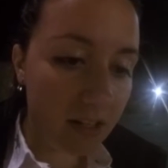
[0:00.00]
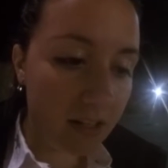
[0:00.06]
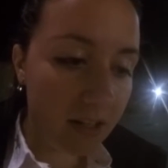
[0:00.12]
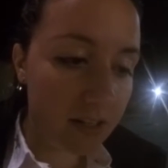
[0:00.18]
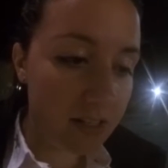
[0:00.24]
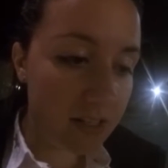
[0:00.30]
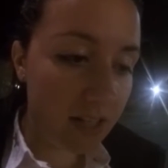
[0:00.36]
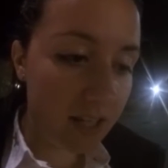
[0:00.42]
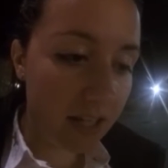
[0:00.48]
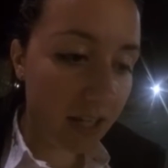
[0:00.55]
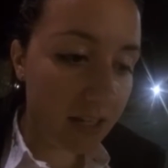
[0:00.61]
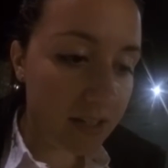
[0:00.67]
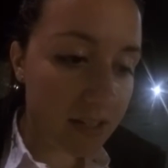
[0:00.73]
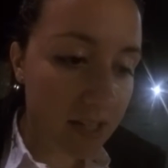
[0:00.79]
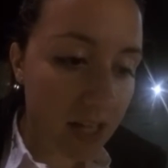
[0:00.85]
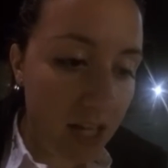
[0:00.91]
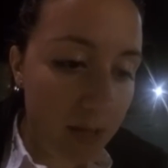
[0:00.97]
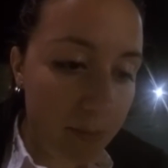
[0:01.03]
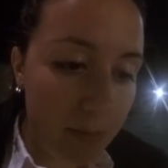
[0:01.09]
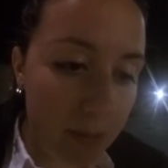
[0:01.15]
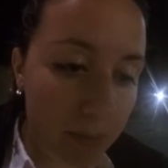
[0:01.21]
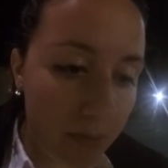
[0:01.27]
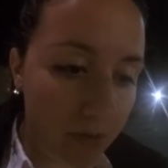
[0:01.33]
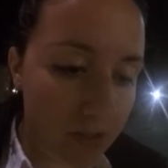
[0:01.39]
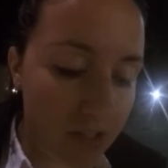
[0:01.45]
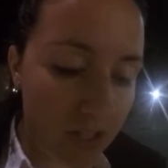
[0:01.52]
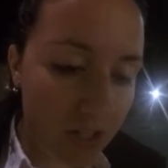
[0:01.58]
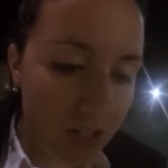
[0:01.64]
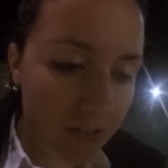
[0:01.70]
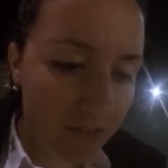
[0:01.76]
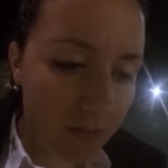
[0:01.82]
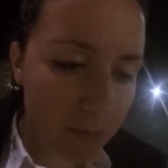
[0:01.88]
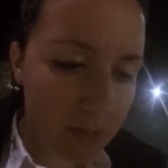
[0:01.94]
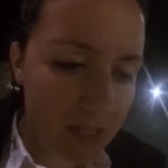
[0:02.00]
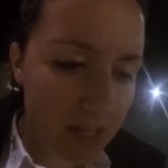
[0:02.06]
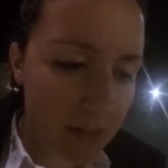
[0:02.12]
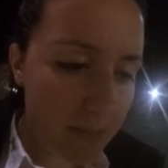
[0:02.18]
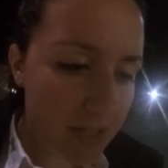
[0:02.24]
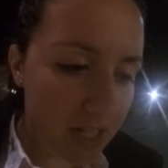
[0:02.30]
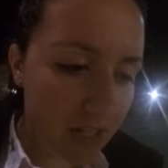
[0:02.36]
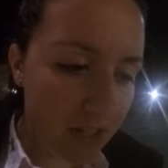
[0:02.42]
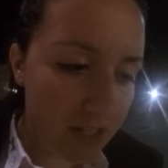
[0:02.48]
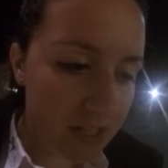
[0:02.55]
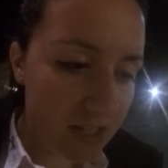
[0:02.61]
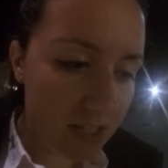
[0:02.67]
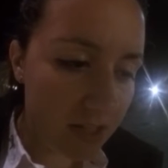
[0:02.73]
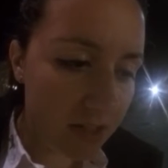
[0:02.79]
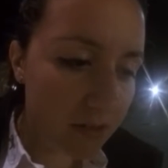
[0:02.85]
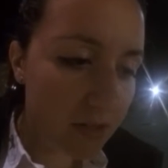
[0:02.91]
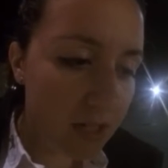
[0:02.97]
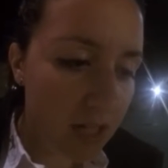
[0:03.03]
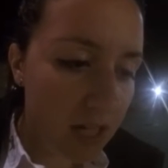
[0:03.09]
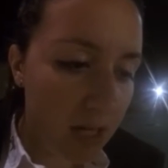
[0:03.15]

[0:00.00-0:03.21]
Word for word: on his leggings. People were returning from the cemeteries, though.